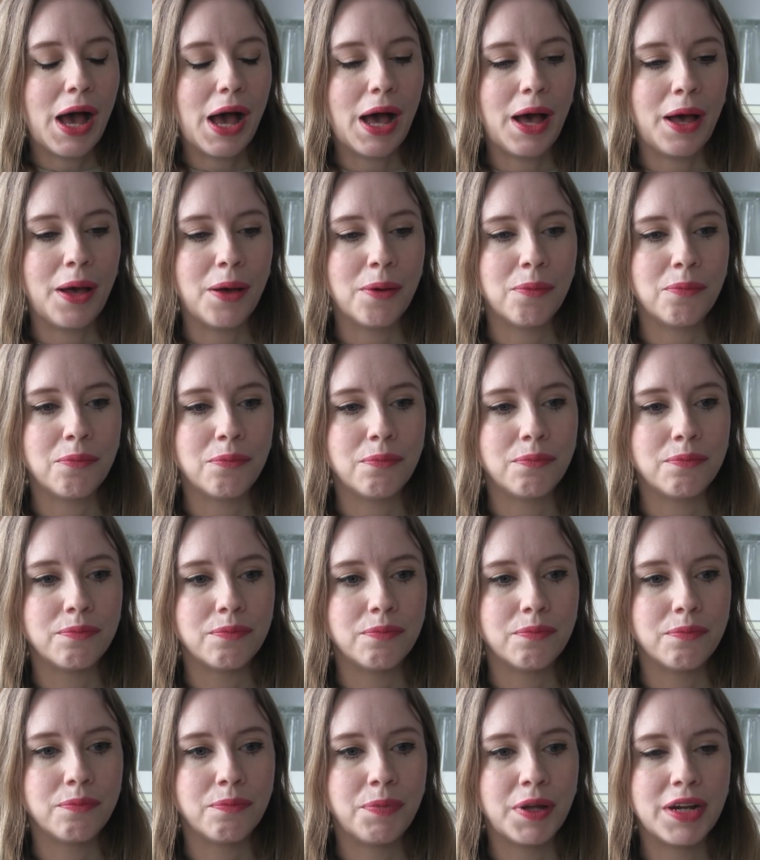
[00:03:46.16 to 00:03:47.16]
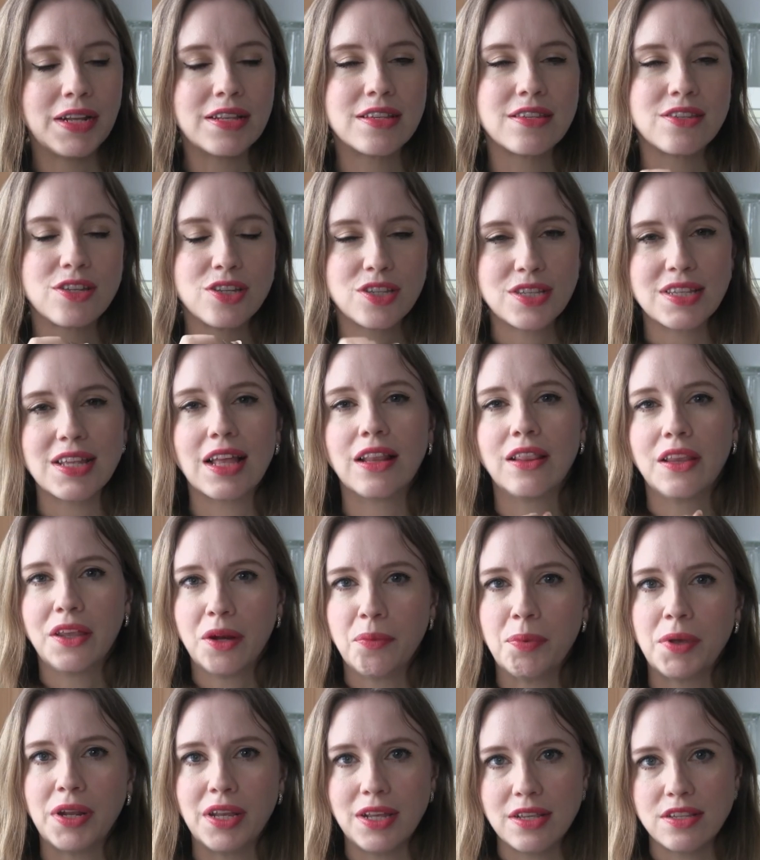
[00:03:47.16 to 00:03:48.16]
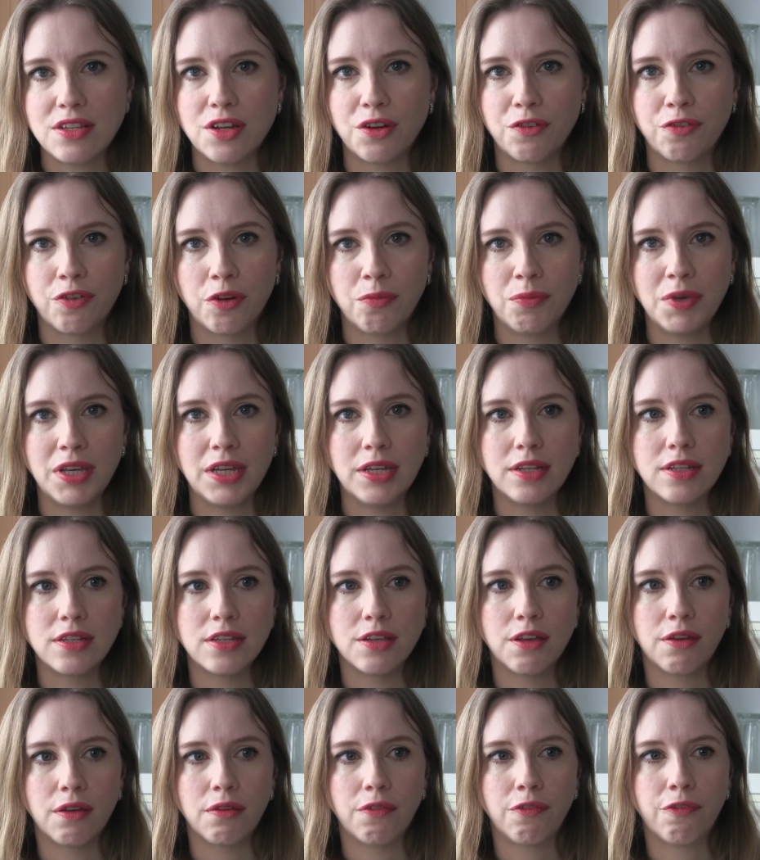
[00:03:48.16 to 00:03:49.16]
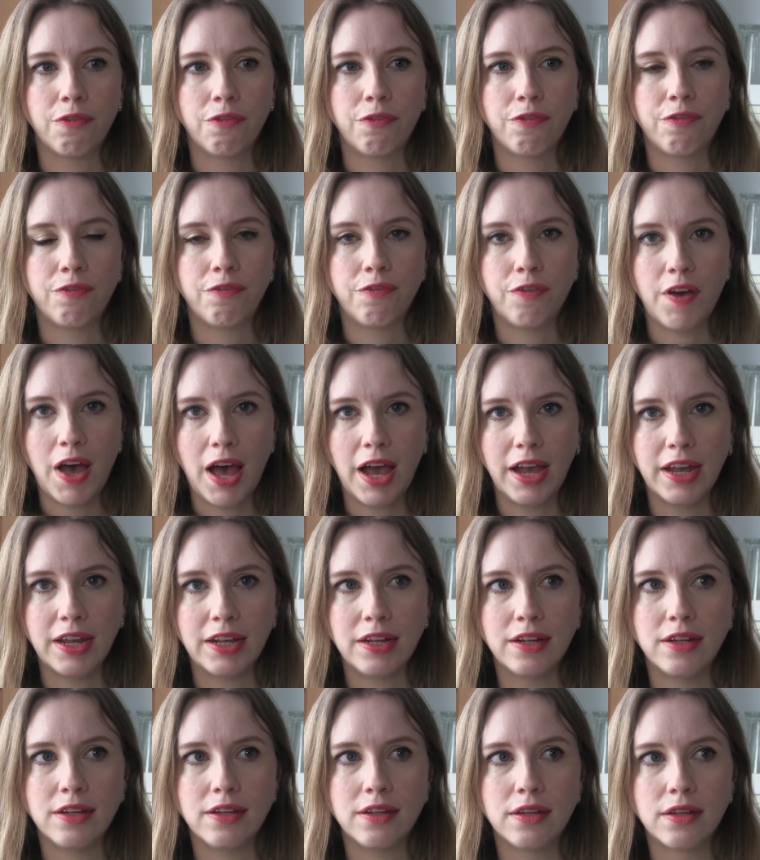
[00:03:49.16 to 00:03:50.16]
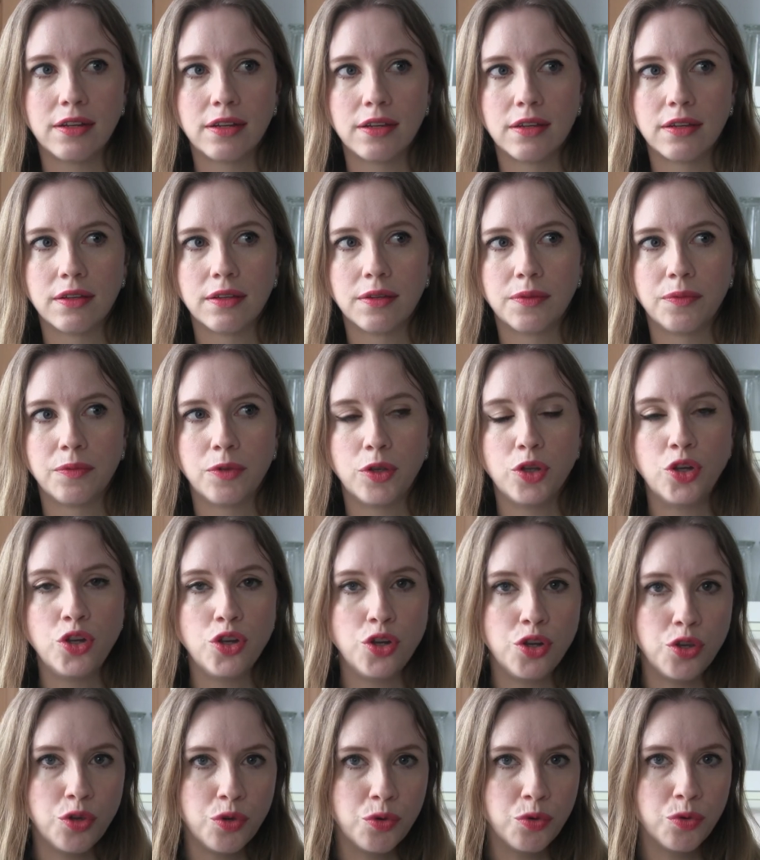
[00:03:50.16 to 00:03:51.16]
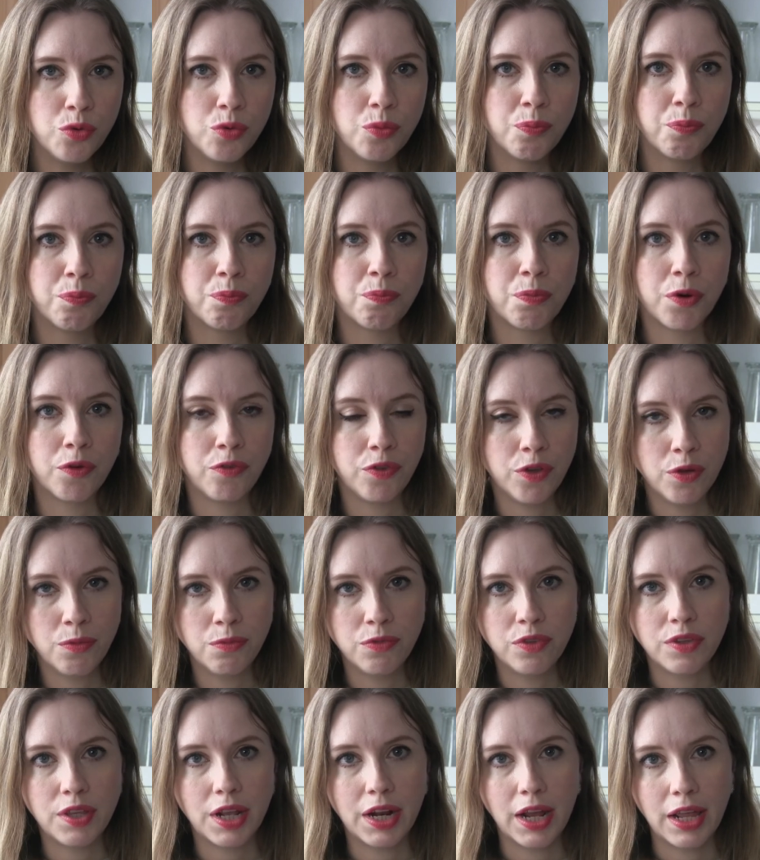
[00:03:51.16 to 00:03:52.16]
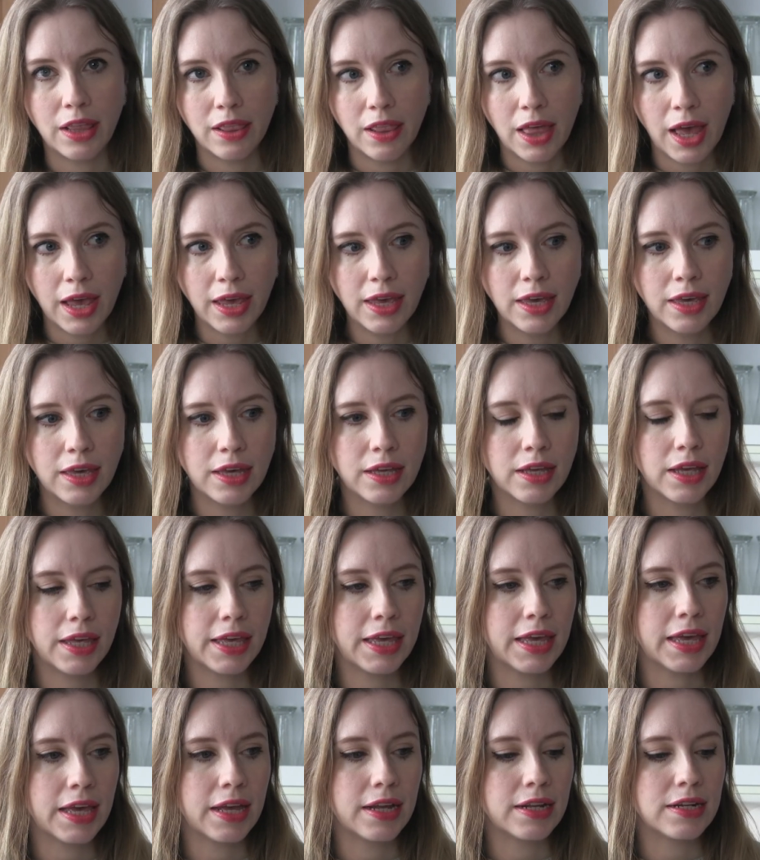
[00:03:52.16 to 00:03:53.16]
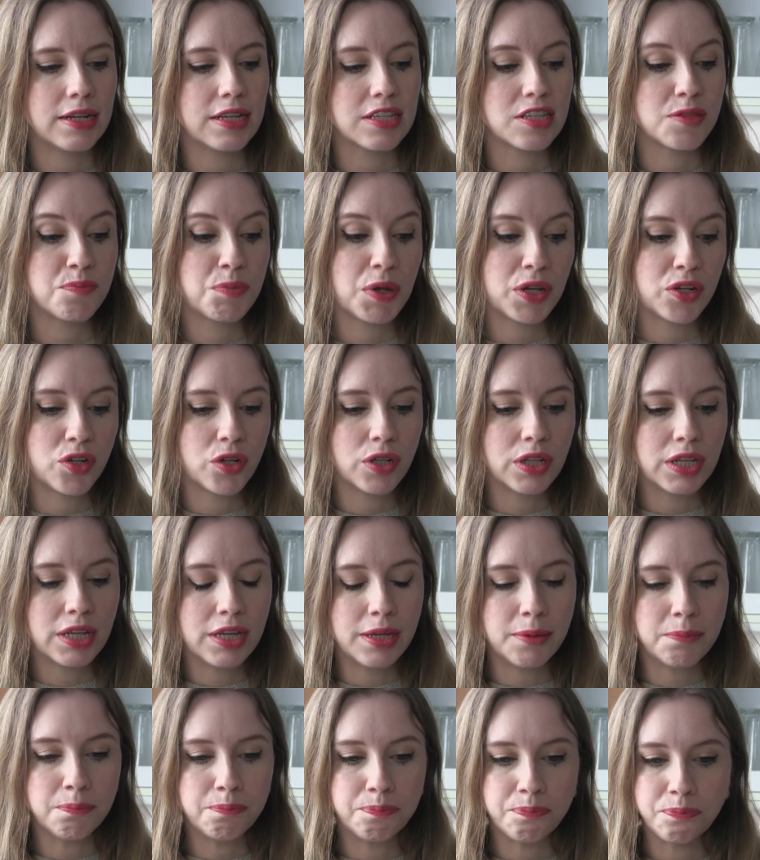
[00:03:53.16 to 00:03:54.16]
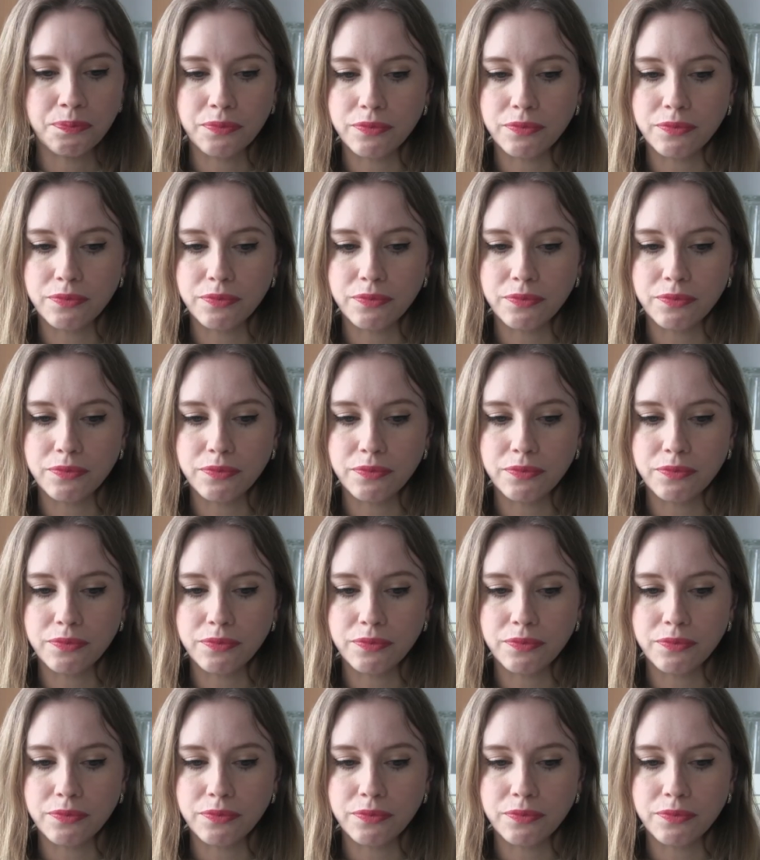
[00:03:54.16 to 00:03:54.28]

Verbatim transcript: But it's just a little bit easier for me to find new perfumes that I like, and especially